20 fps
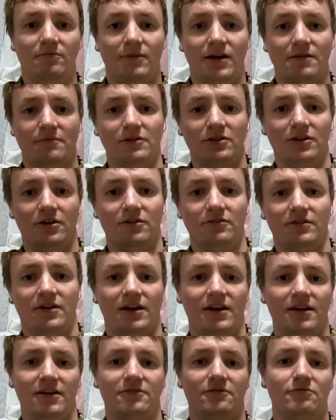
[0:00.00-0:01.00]
Mike Malone
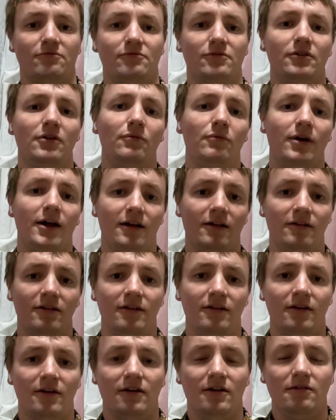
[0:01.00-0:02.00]
connects real well
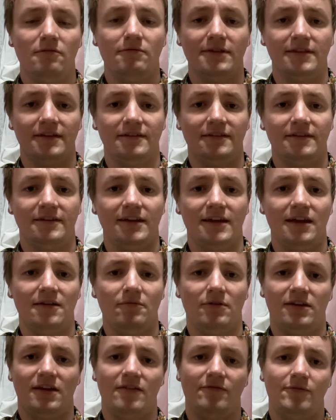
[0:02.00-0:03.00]
with his team,
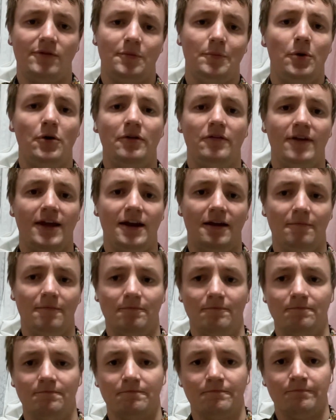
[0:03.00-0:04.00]
is able to motivate them